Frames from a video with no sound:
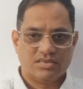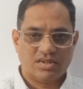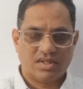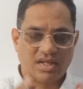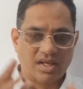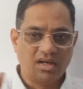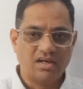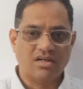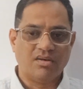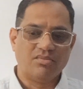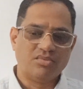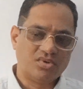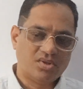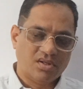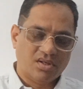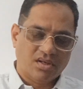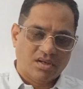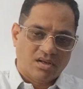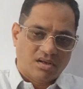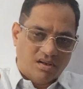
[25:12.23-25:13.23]

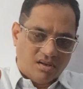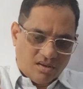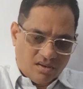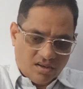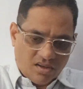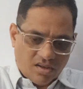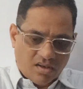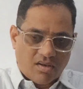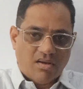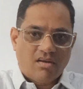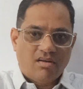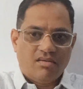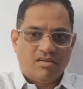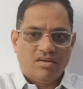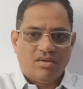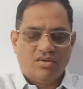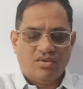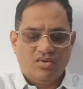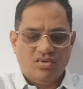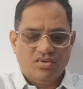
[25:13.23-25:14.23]
kingdom,
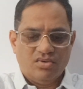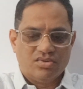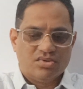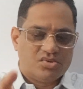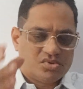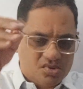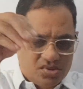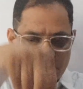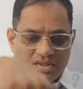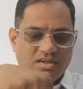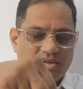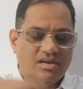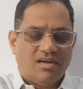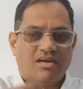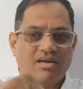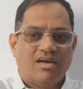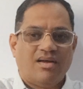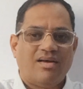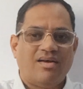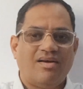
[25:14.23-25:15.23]
you know,
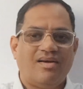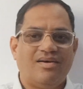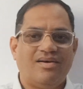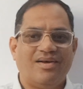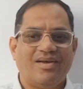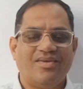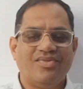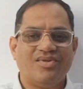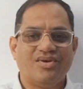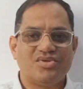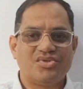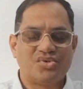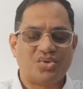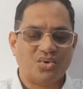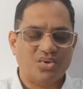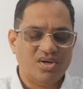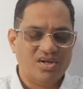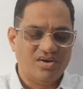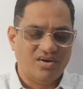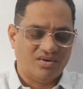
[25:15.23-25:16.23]
in the
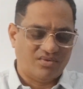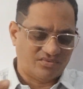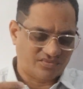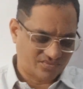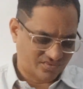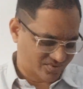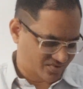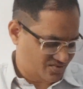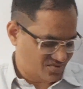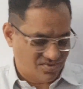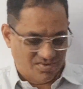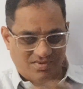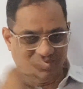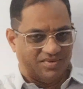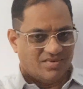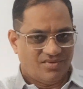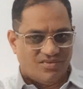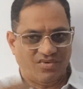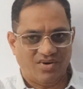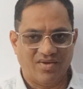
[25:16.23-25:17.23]
jholi of
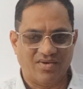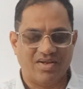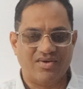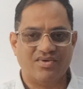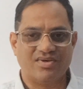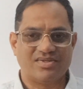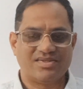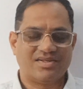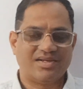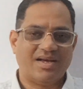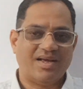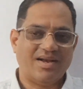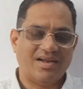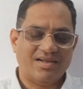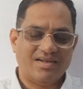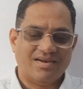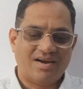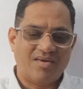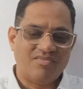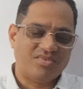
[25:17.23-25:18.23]
whatever he was
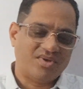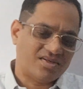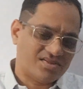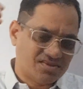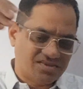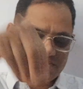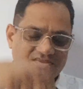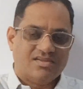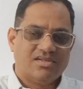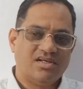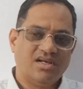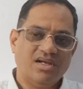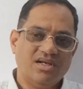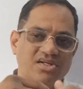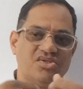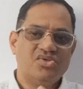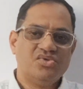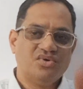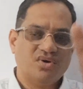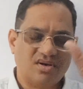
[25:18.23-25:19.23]
carrying, Ramdas. It
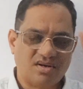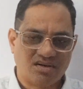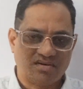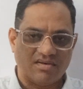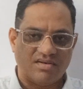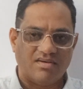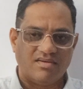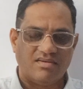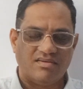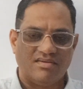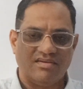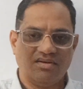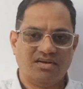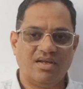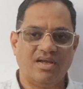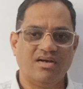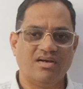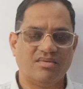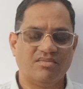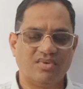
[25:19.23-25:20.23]
is your
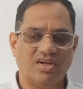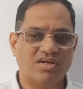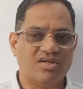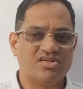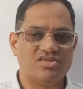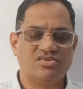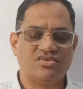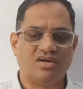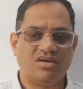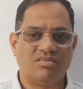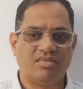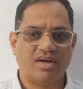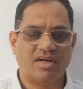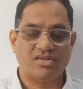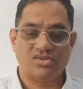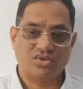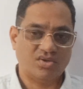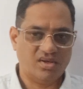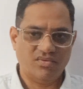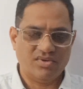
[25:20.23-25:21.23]
kingdom, it is not mine.
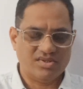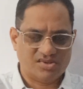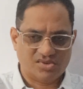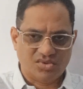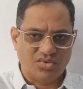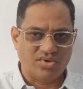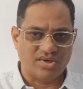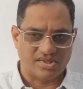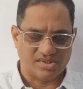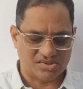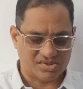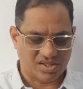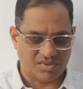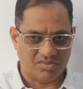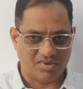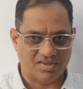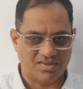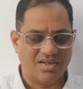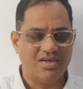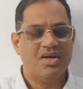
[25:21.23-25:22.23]
So he was so rich, I
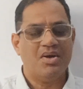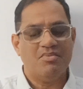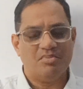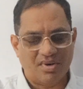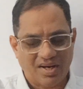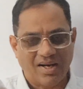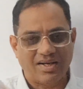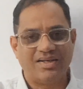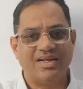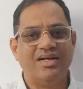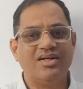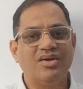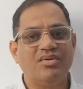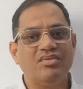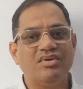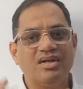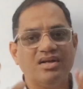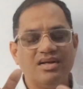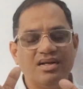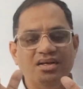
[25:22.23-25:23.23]
mean. But at the end
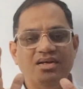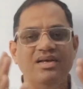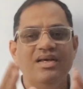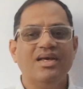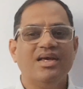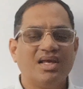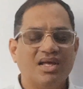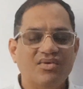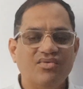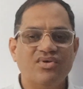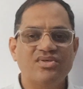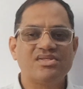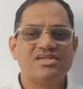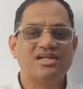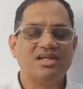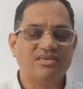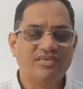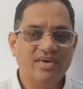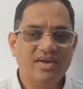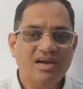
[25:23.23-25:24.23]
of the day, he was
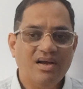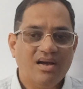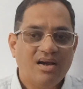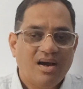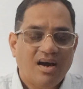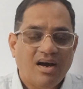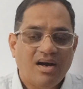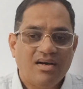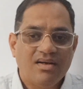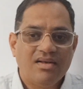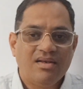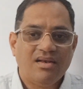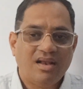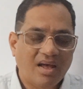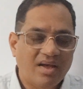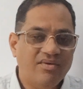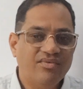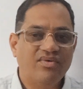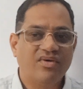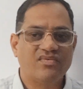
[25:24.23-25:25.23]
living a
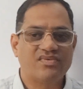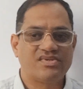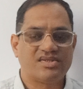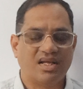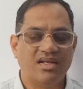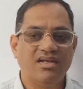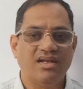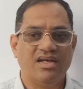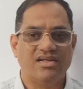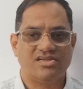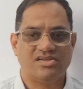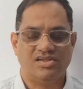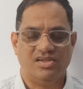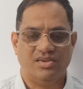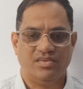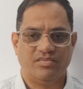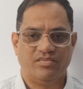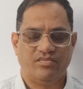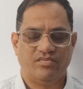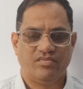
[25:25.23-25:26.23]
life of
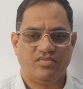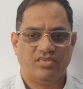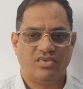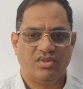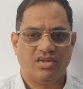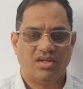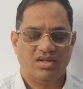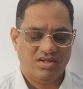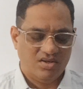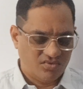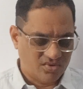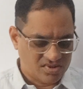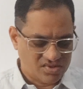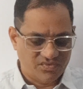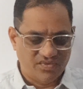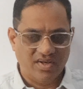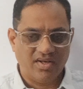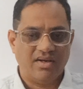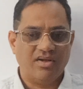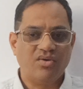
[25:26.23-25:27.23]
sannyasi. He was
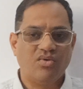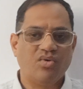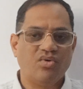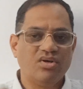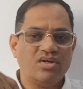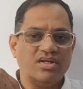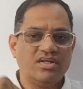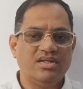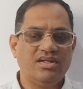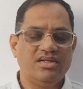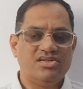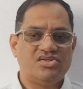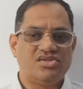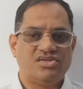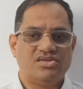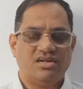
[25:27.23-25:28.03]
wearing only the,